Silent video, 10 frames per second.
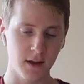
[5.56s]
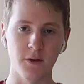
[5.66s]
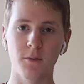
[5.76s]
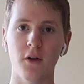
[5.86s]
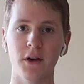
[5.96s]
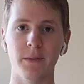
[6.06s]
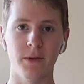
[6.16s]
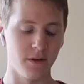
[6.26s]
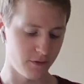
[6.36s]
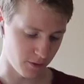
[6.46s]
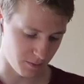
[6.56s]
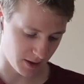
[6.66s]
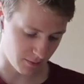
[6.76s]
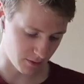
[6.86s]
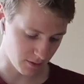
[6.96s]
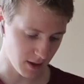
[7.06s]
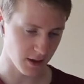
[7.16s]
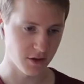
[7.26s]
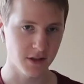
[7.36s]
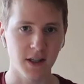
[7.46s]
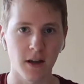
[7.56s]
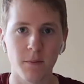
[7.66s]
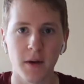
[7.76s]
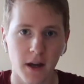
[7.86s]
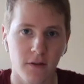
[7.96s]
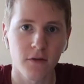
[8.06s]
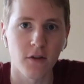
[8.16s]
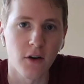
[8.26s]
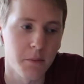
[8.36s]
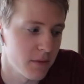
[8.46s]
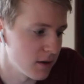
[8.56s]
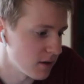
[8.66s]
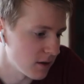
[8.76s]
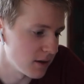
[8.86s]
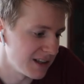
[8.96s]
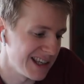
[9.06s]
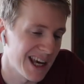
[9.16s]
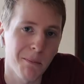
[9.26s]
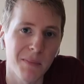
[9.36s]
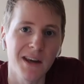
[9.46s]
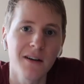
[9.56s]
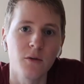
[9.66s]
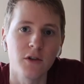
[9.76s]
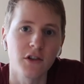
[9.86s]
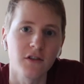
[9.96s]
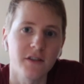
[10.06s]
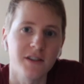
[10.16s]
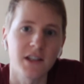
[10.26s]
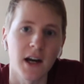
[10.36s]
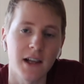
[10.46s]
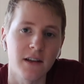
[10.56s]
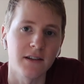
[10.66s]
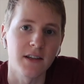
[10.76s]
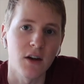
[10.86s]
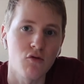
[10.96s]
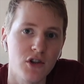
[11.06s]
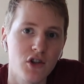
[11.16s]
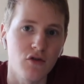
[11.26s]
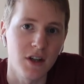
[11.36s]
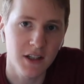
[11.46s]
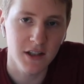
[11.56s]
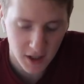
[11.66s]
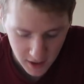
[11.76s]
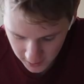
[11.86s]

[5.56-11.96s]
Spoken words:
Good morning, beautiful people. I just got back from the Nyepi, which is the silent day retreat.